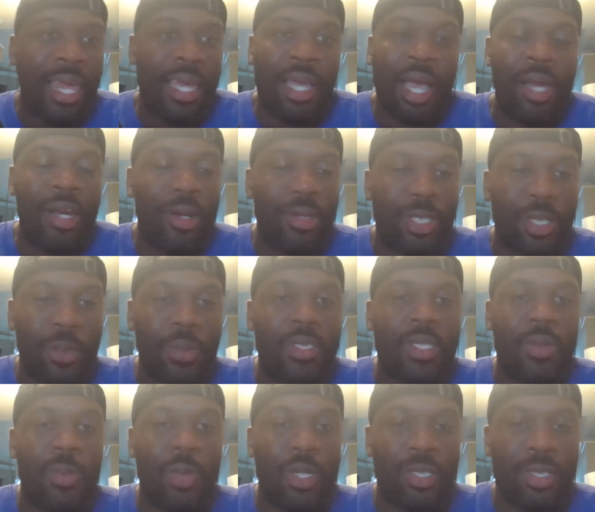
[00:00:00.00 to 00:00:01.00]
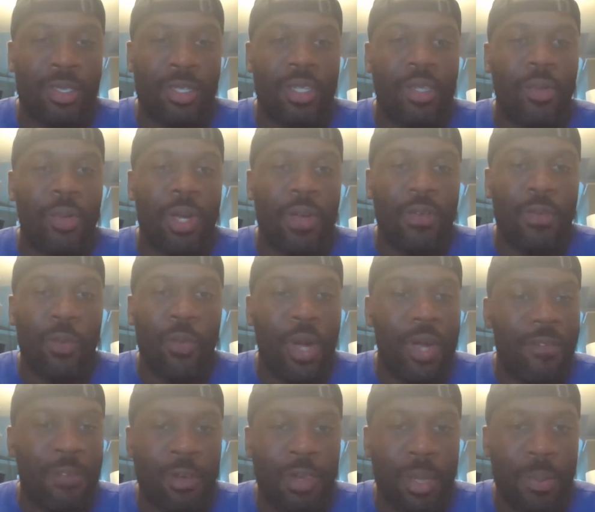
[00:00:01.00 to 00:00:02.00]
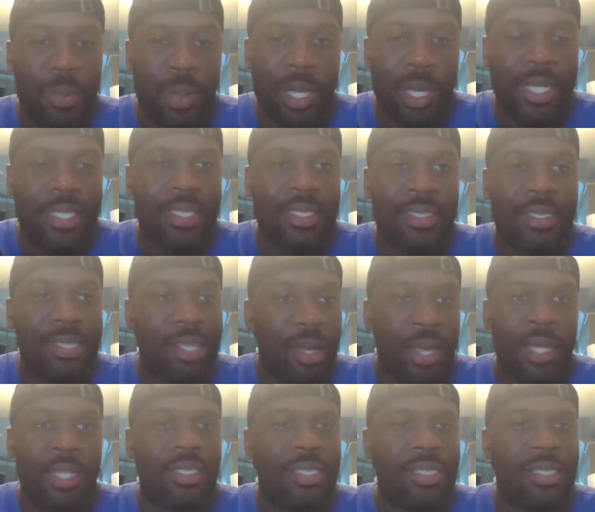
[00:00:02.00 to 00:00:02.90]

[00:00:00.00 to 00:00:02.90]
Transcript: Like I know she was in Wizards of the Waverly Place and stuff,